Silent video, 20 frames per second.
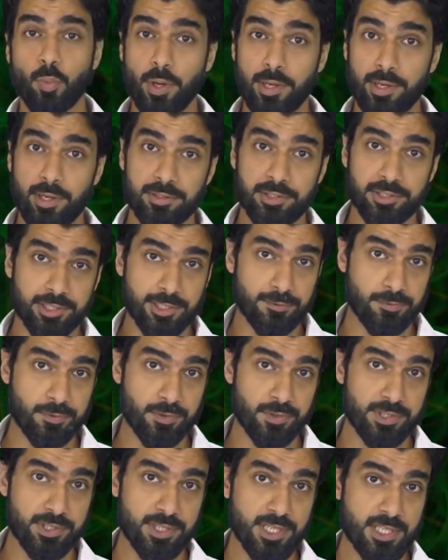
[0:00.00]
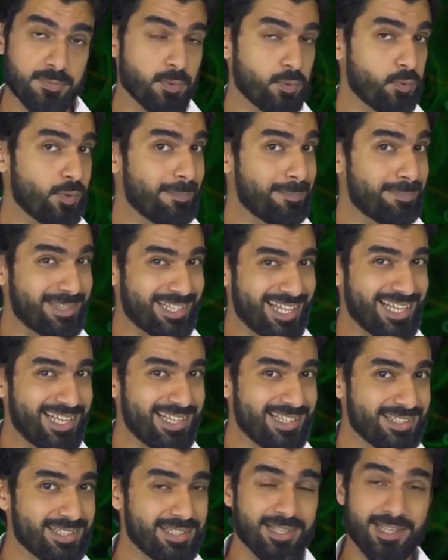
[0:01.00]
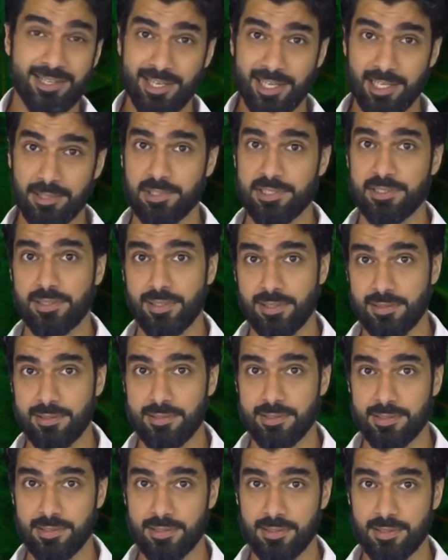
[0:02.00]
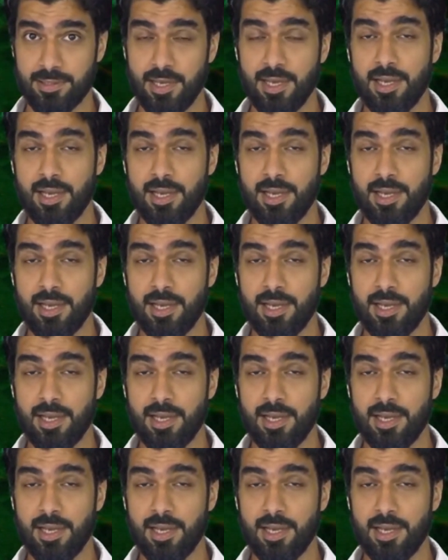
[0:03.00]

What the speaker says: what are the differences between plant and animal cells?